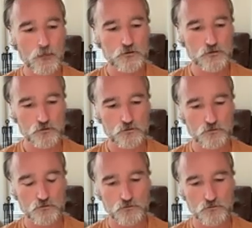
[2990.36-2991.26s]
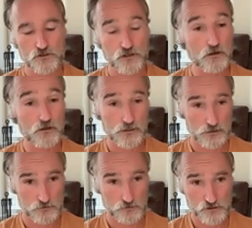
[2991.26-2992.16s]
to start
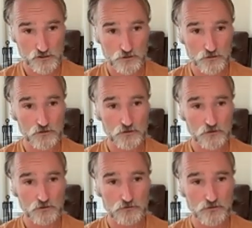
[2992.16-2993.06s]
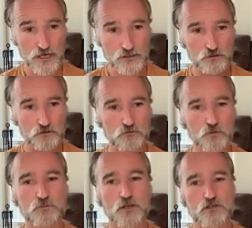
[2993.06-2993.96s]
learning, to start your natural
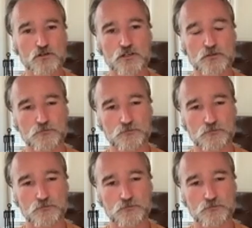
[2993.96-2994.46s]
movement journey.